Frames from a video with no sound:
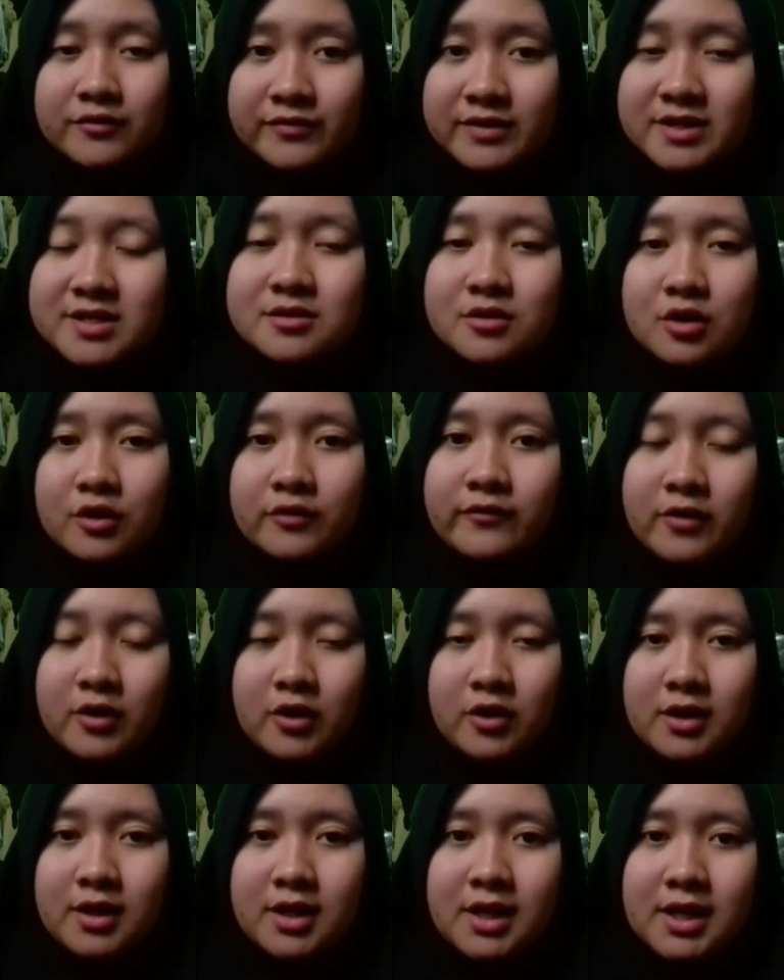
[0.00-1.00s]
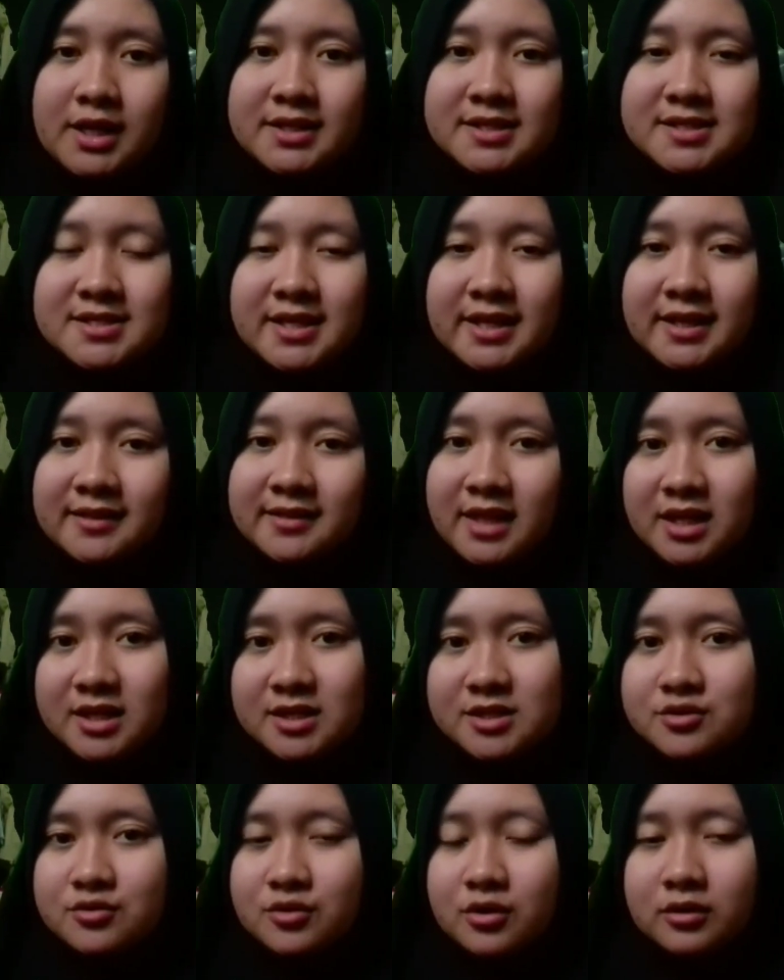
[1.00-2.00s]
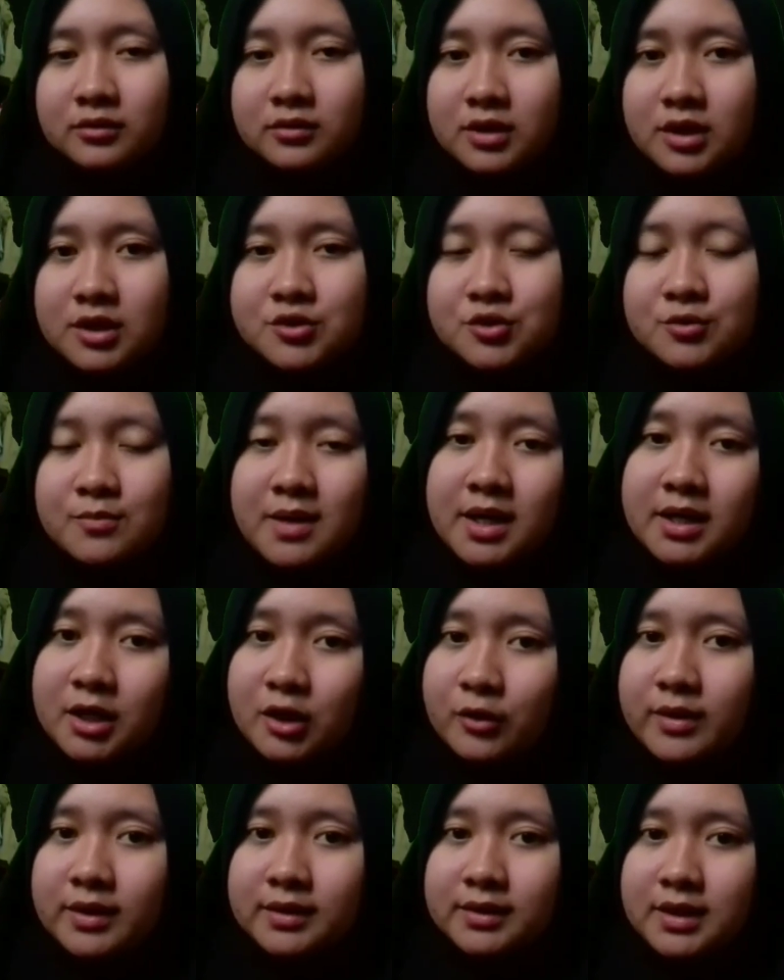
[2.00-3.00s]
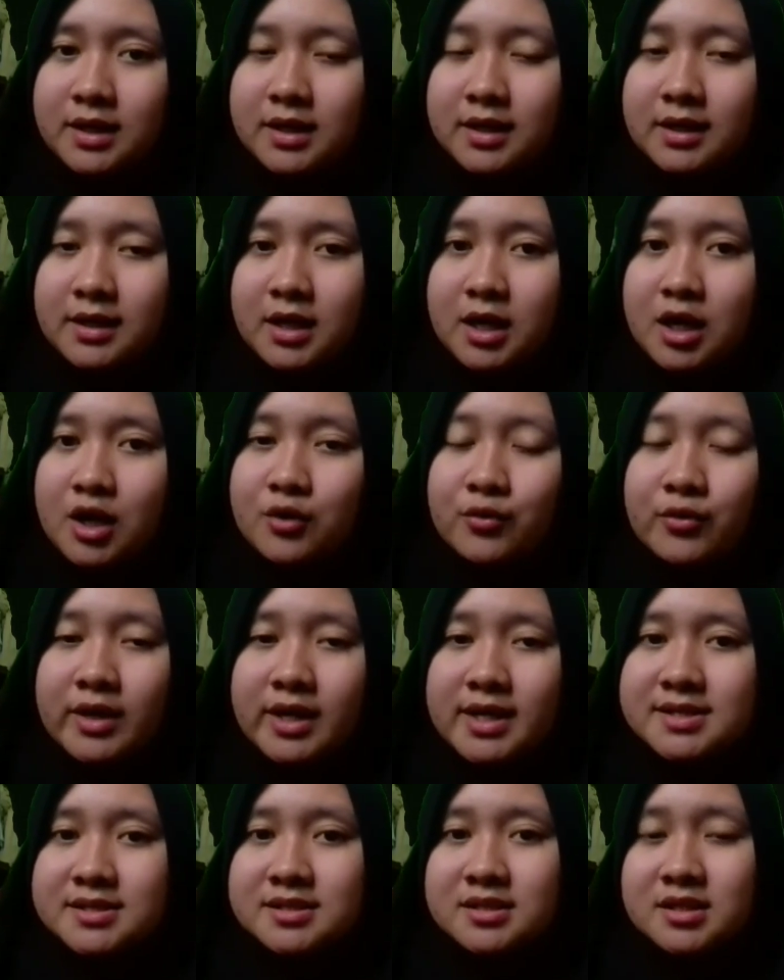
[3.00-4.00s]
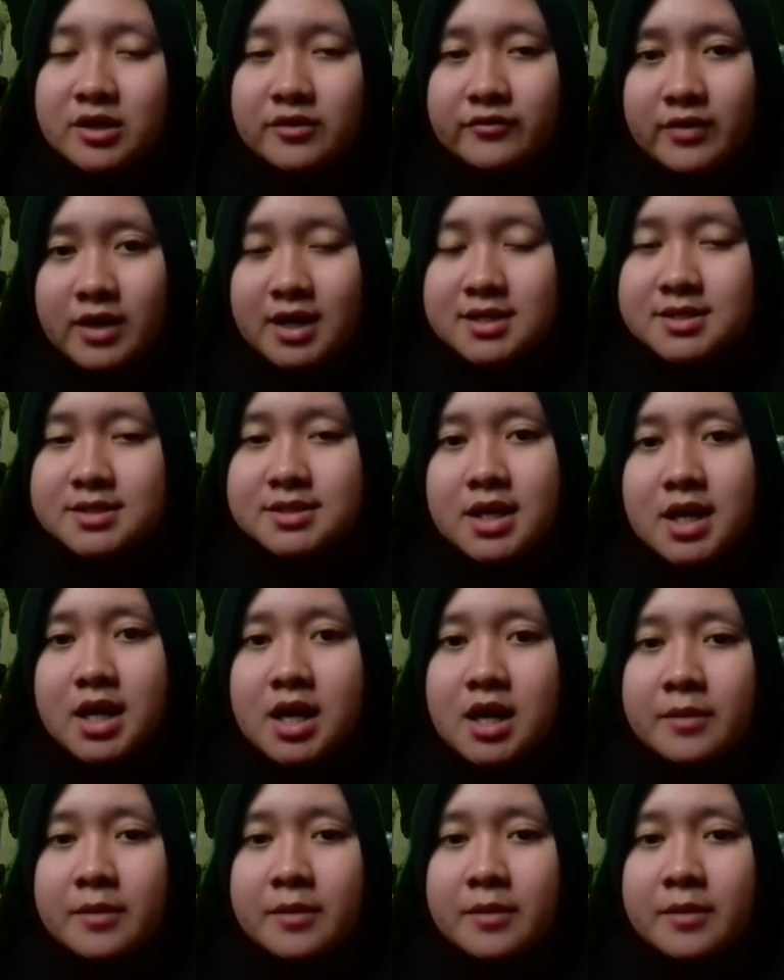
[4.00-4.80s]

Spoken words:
First of all, let's say thanks to Allah Subhanahu wa Ta'ala who has given us